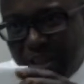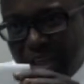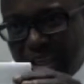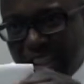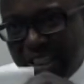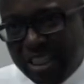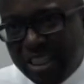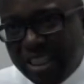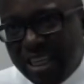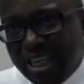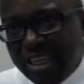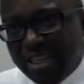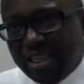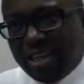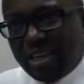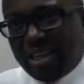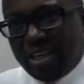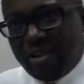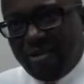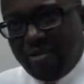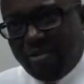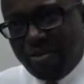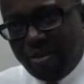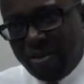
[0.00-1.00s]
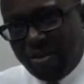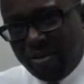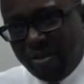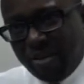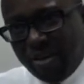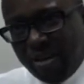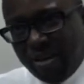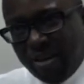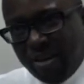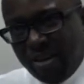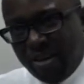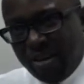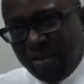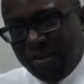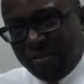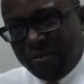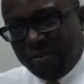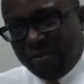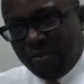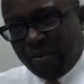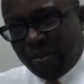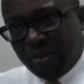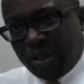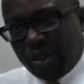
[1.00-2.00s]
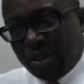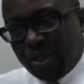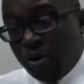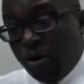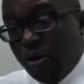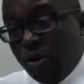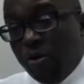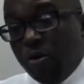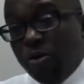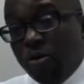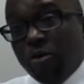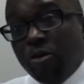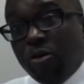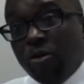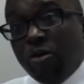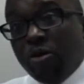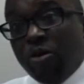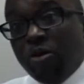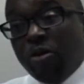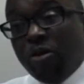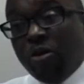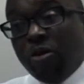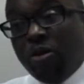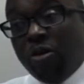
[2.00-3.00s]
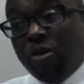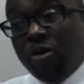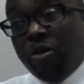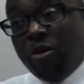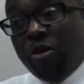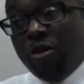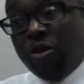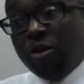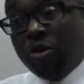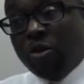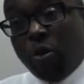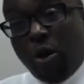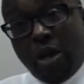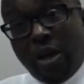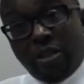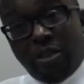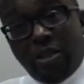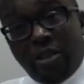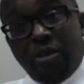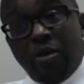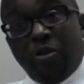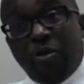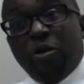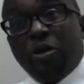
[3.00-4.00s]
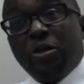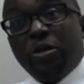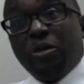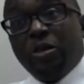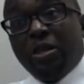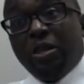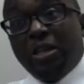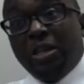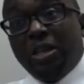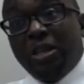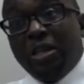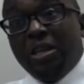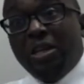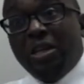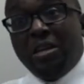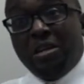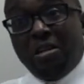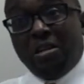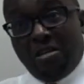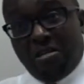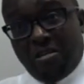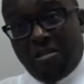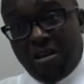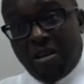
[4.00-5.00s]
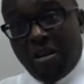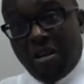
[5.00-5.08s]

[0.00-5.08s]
engineer is a career. So, to answer your question again, and I think